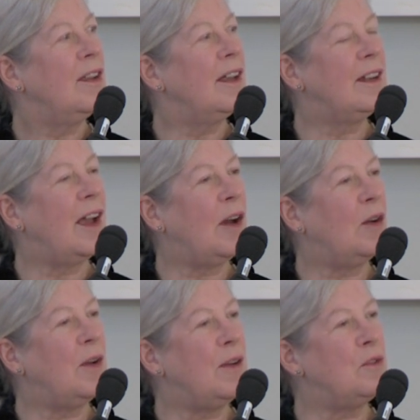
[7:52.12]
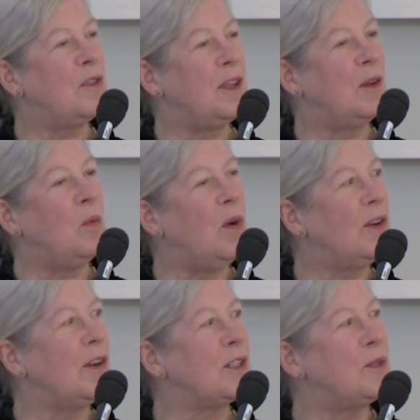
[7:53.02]
and how everything
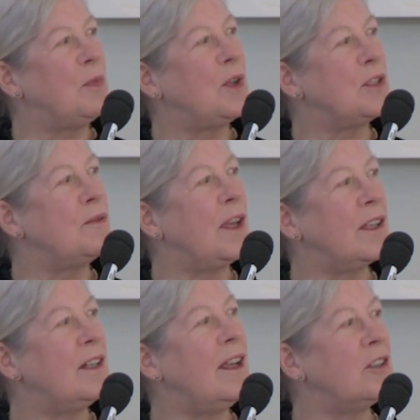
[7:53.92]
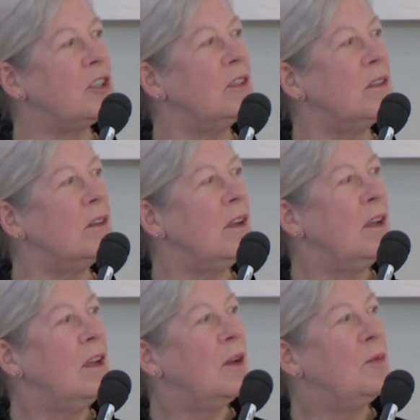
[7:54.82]
works because of that connection.
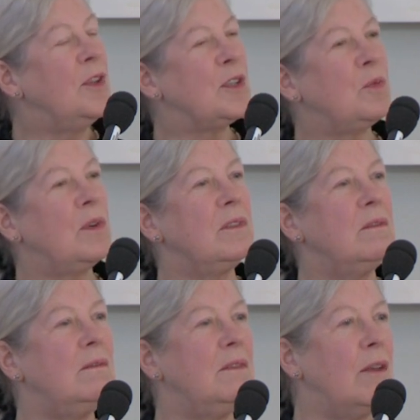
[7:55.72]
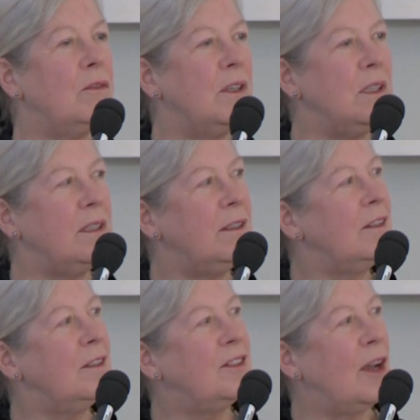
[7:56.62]
I mean, there's one
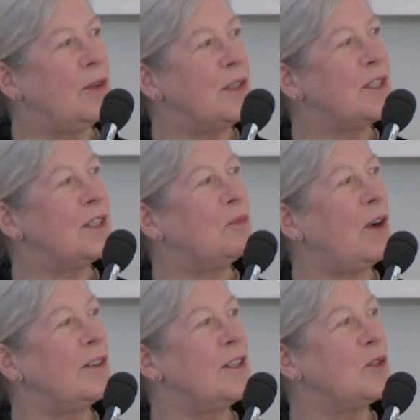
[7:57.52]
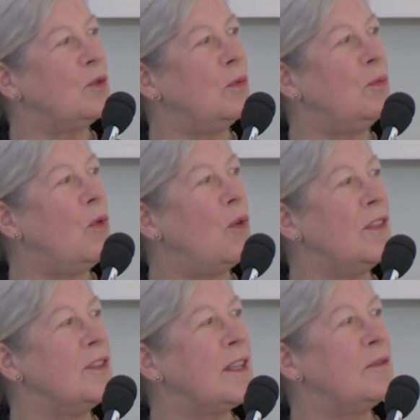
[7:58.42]
lovely Taoist practice called
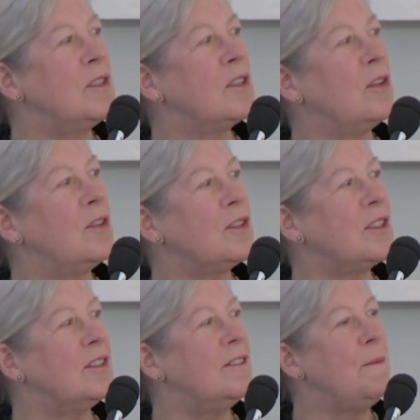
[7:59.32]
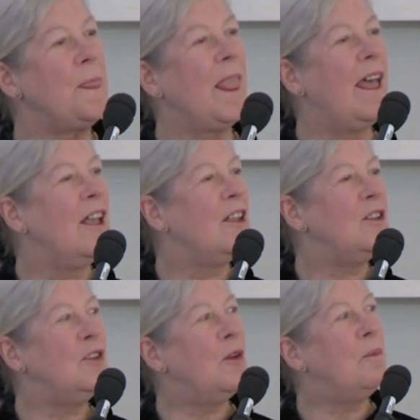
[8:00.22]
Walking the Seven Stars, and, you know,